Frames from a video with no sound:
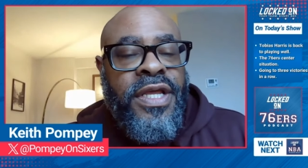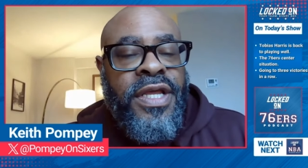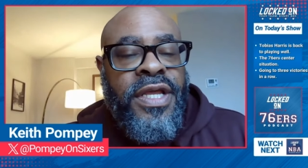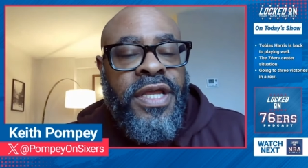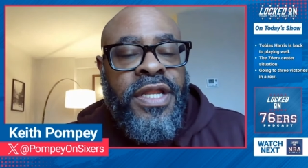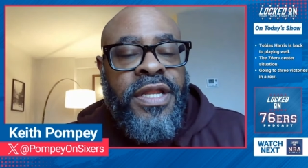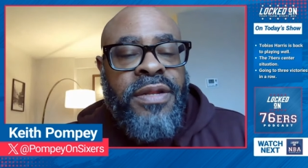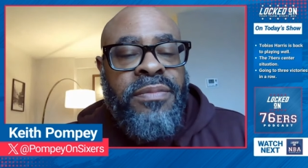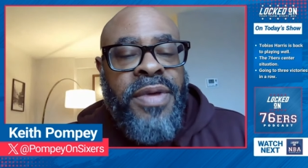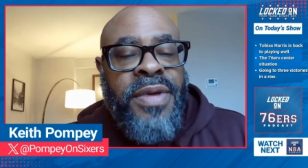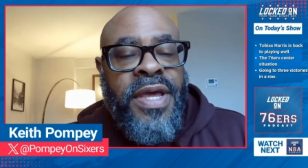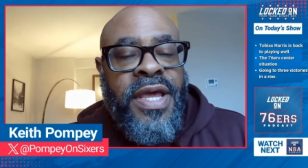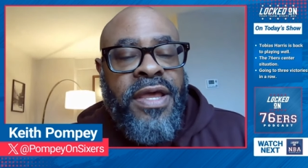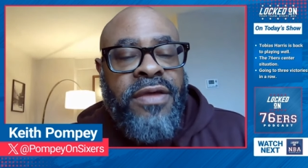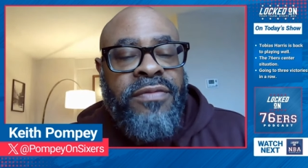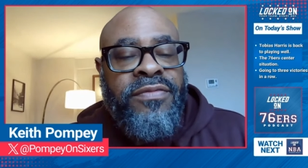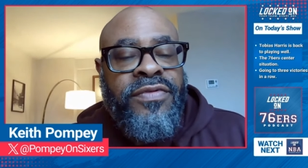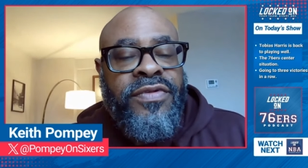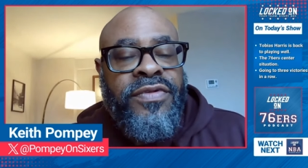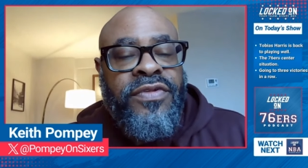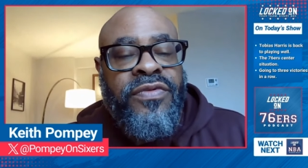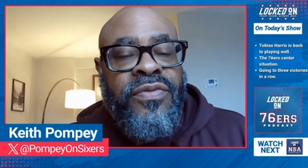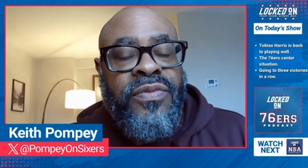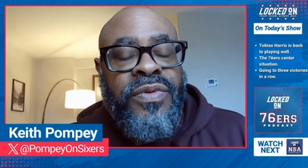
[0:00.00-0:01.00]
and the
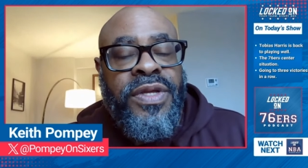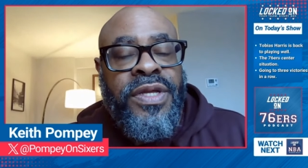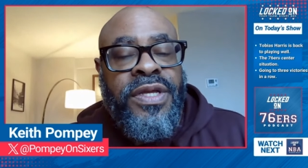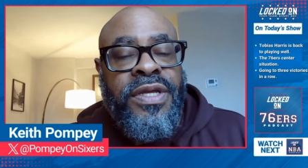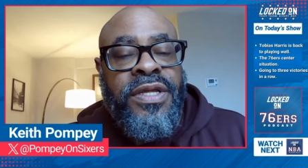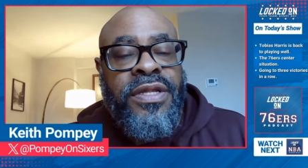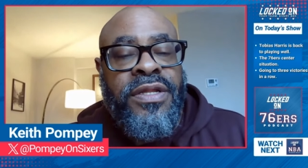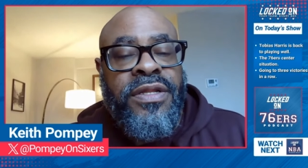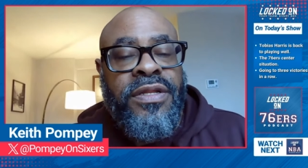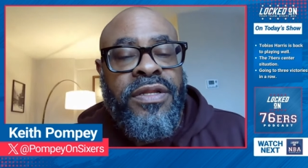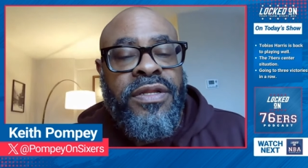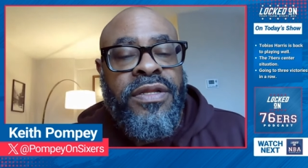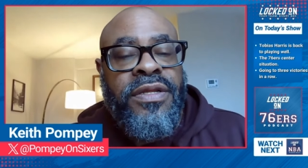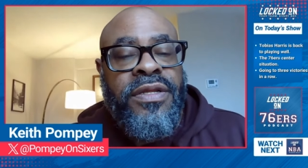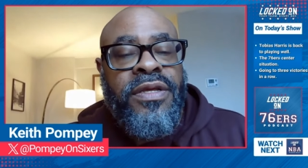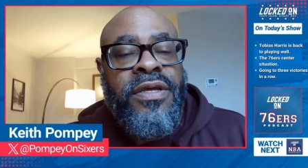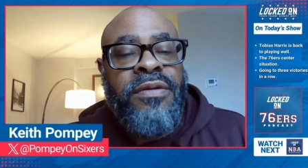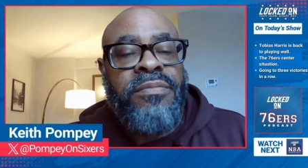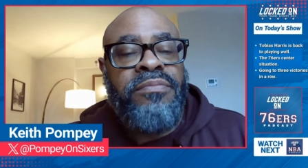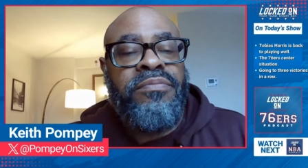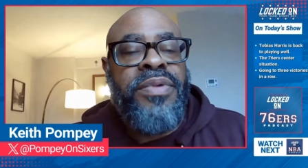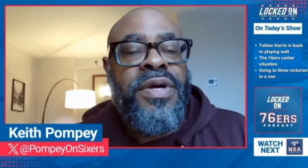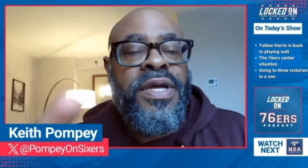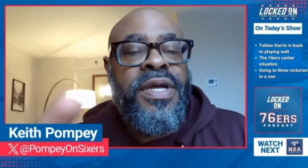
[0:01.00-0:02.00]
Mavs this weekend.
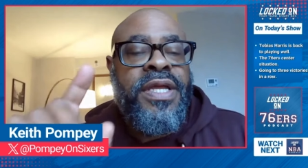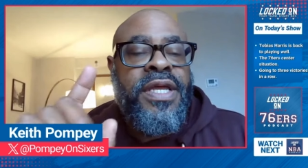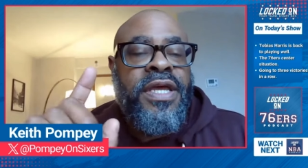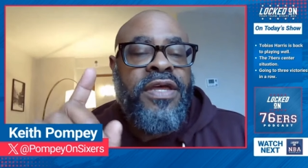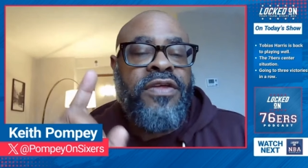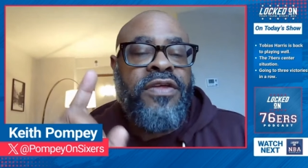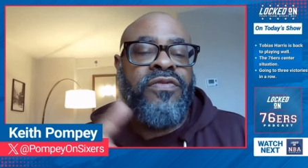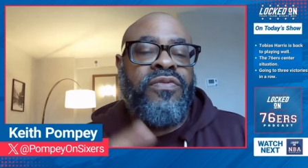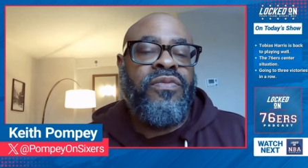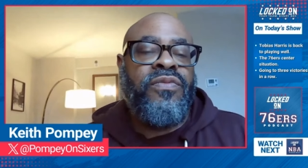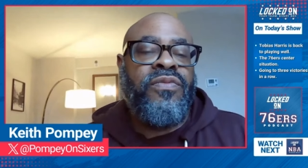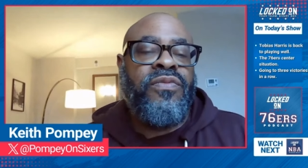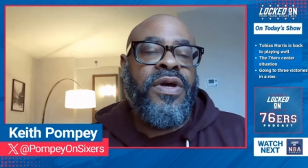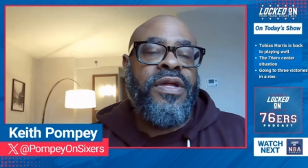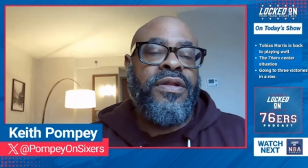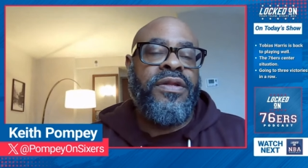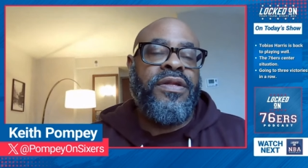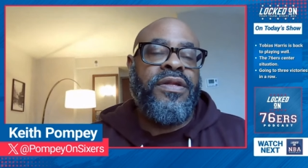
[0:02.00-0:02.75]
But guess what?